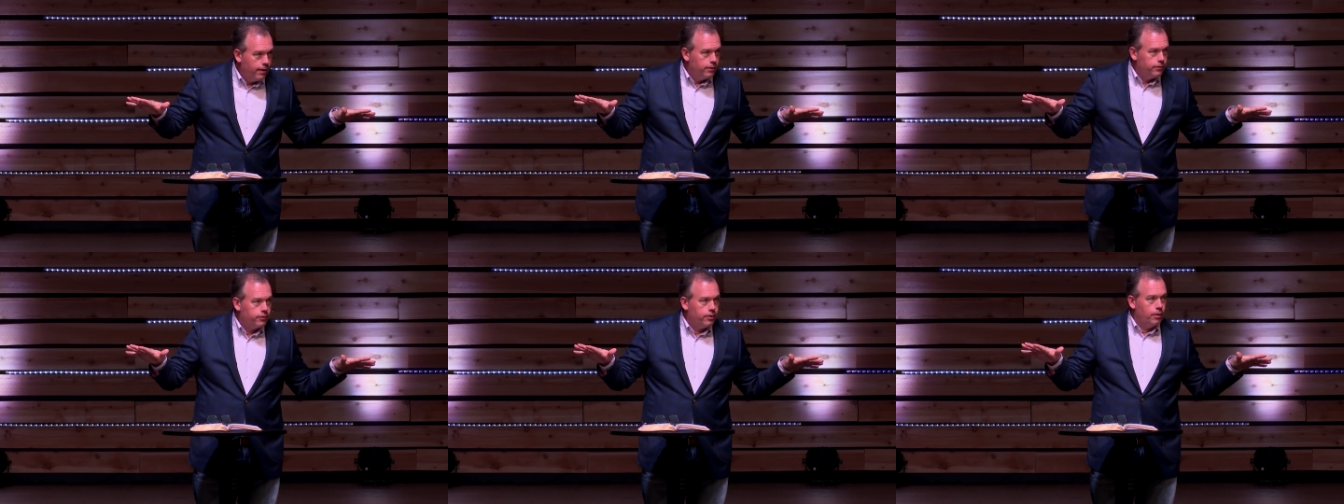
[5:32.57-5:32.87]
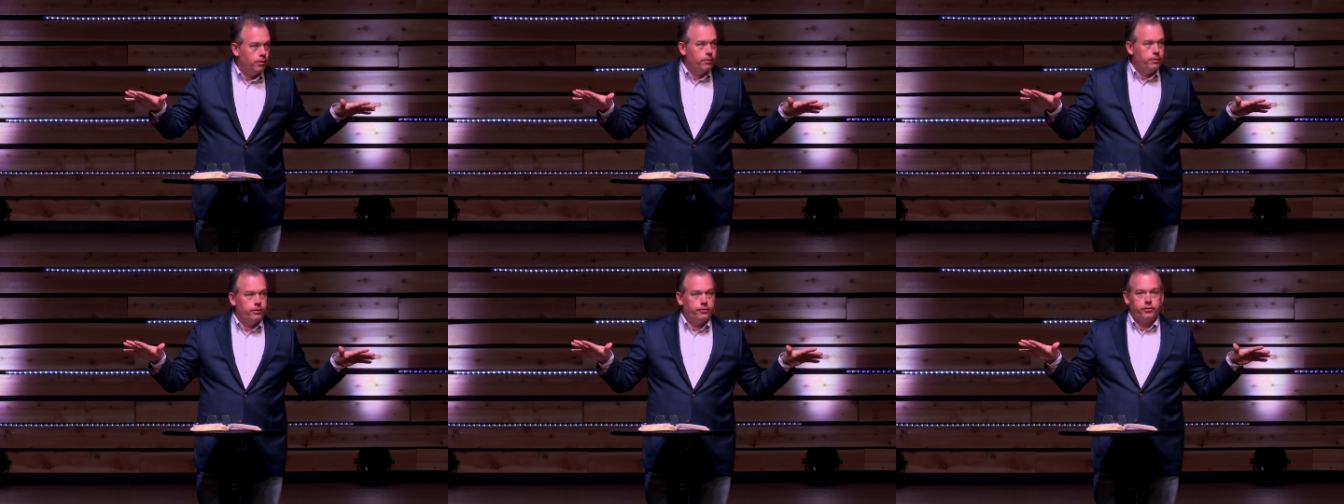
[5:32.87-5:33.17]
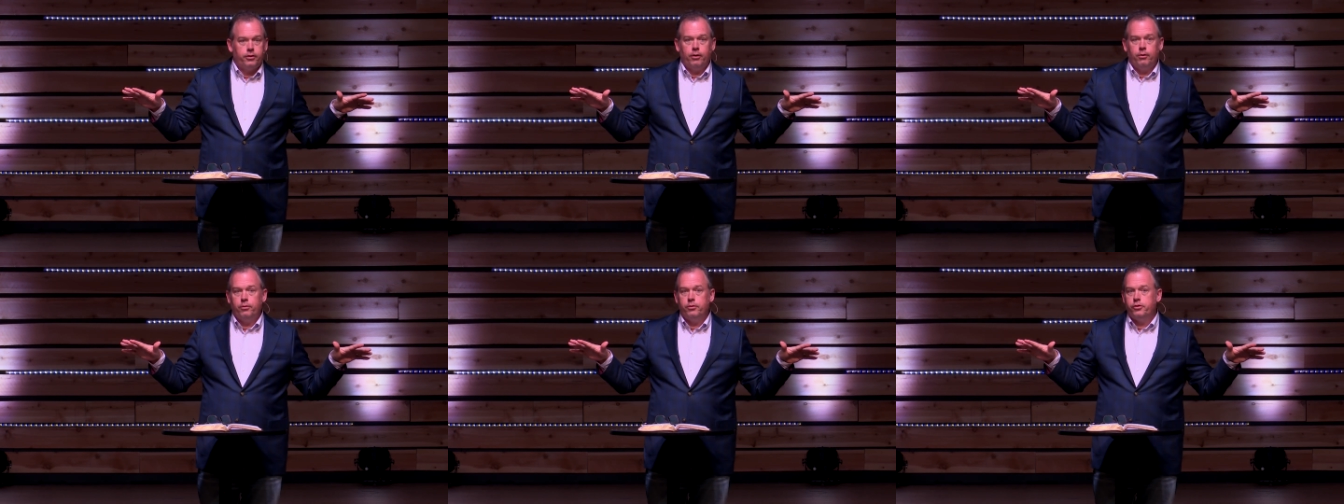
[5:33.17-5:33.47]
So,
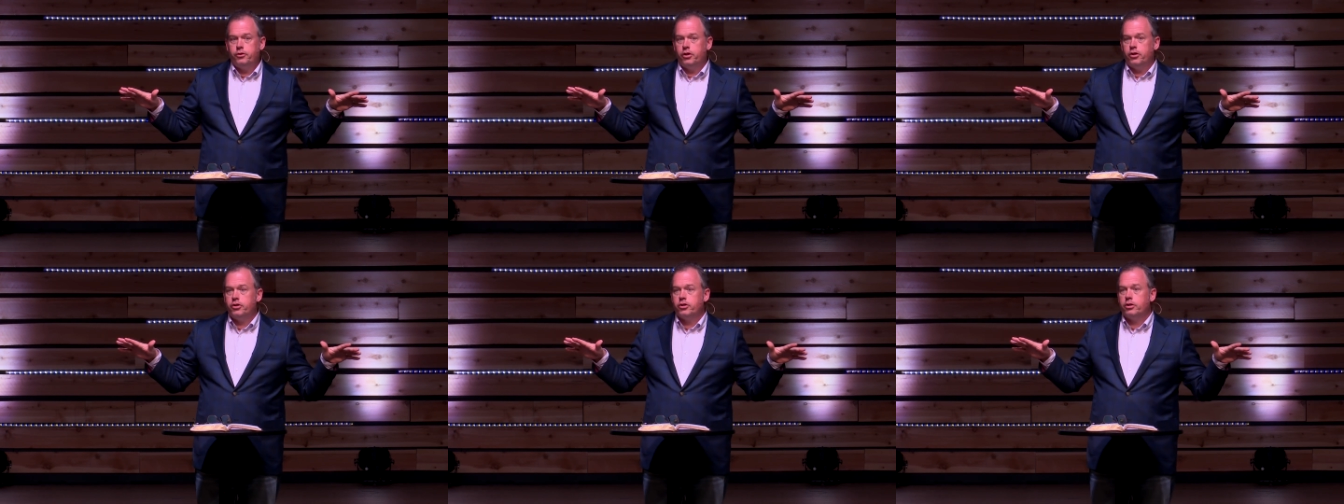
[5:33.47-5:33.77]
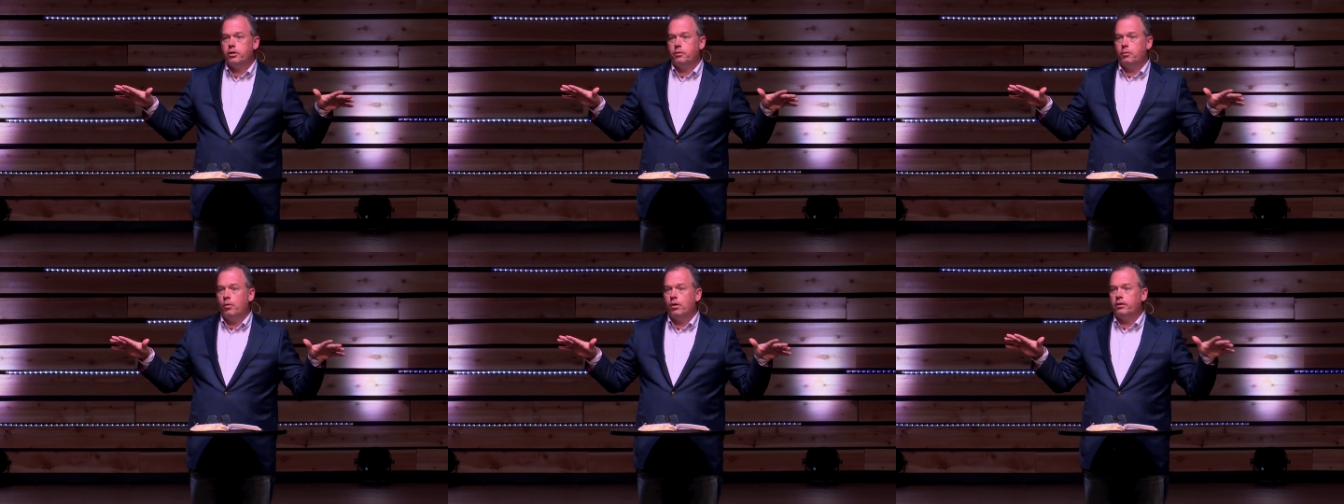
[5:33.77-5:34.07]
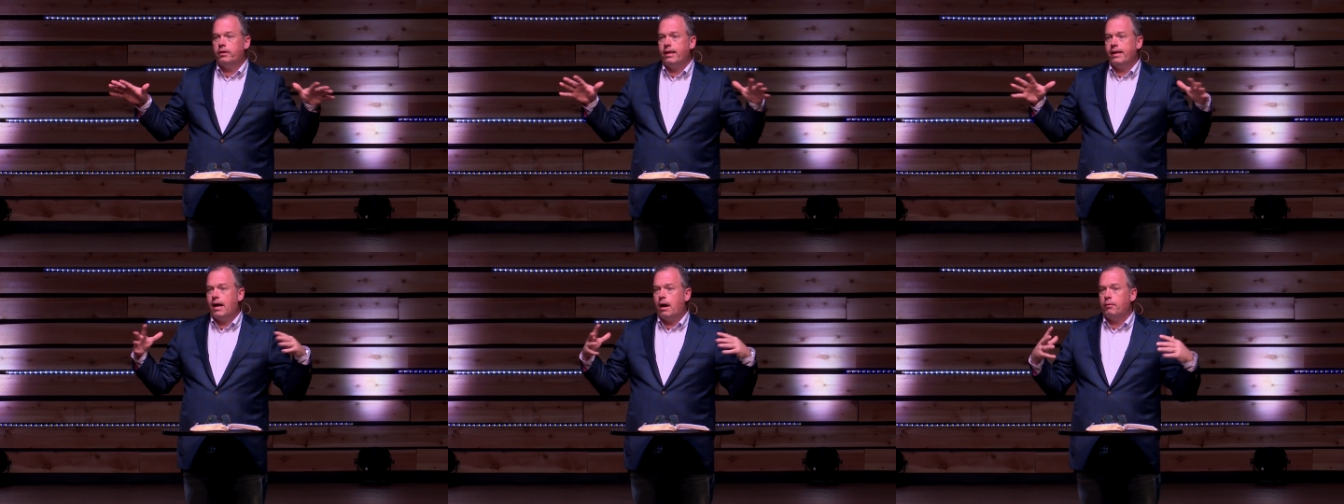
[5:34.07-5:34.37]
so just one
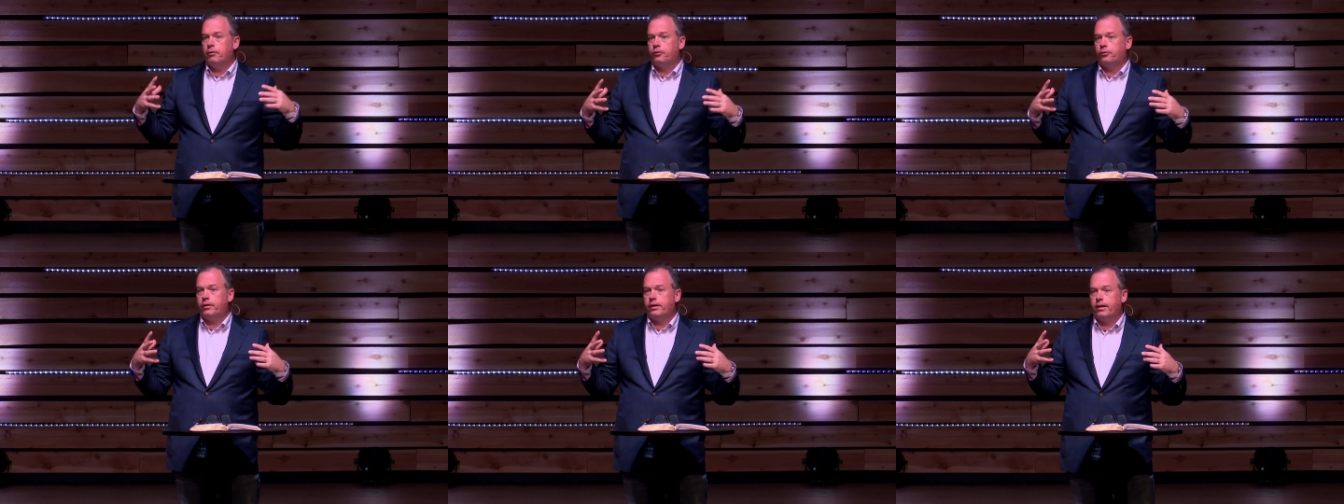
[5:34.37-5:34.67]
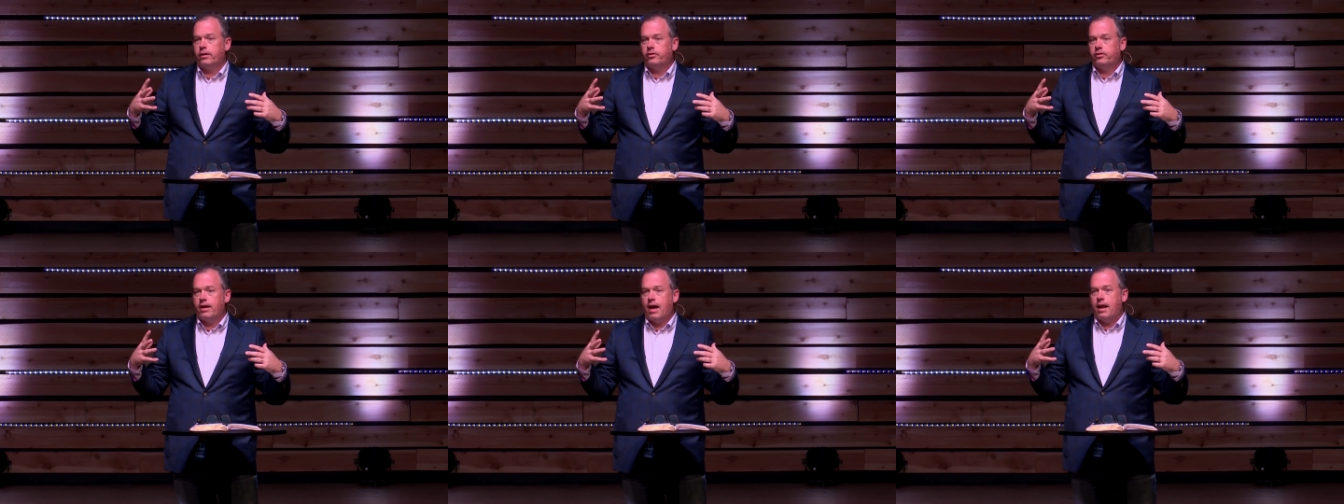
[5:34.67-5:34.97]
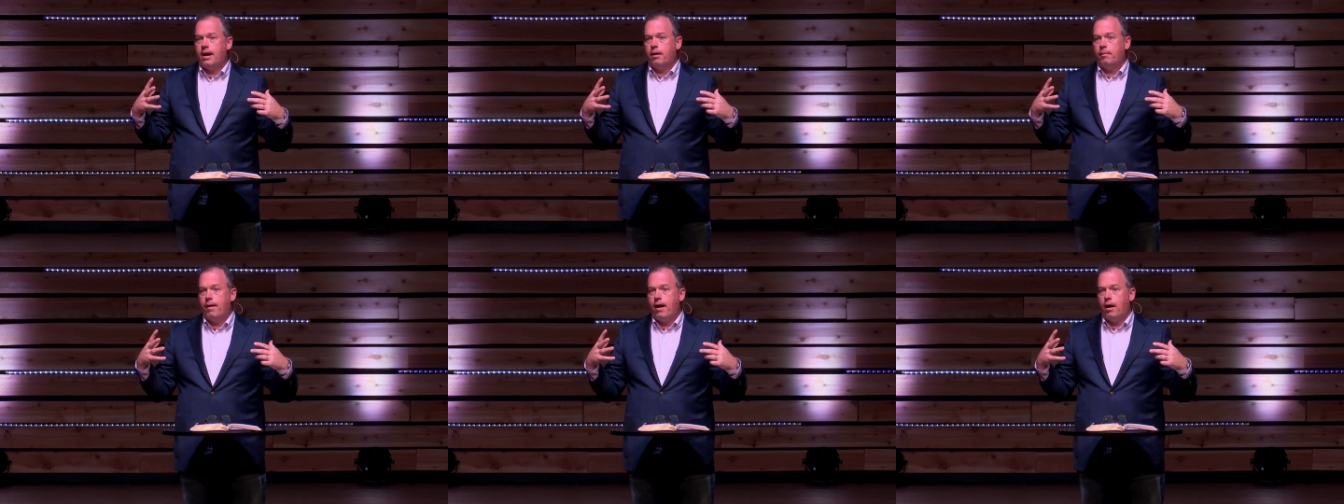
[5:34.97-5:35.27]
thing I was really
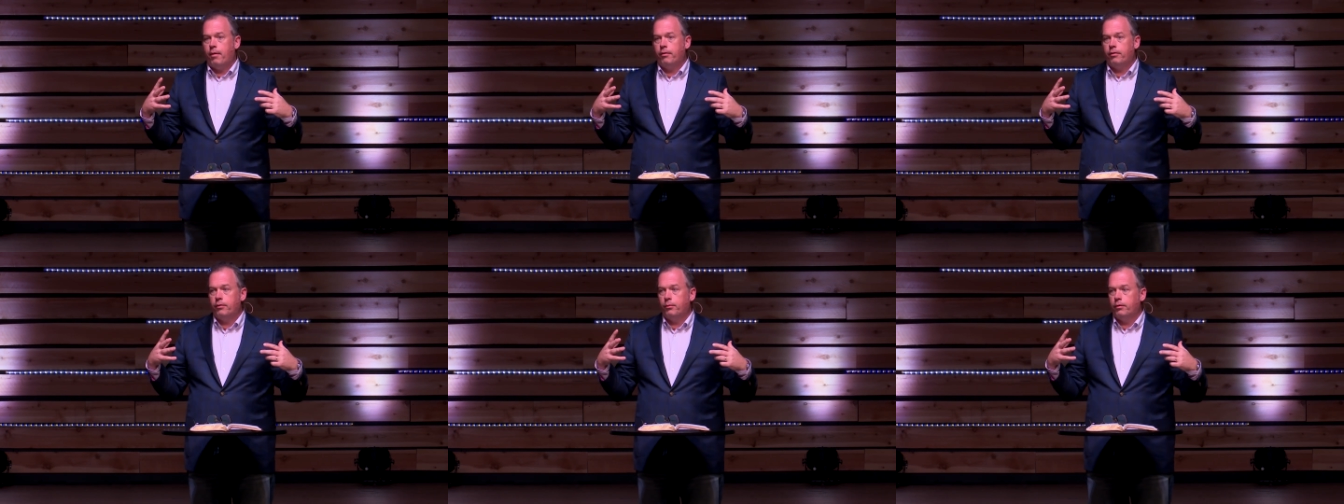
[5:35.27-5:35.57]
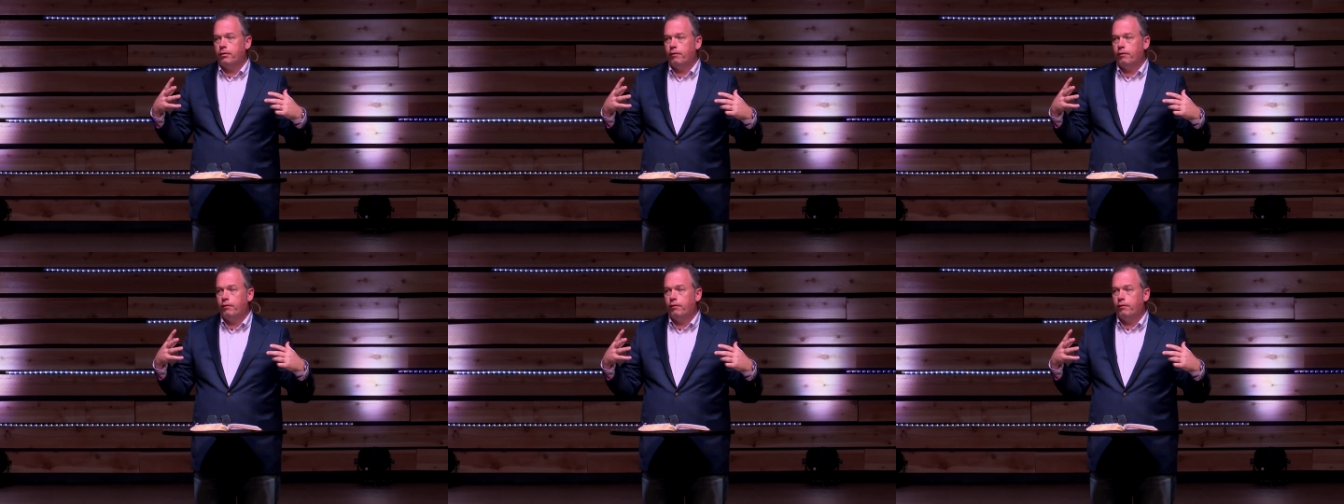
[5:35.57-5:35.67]
excited about with,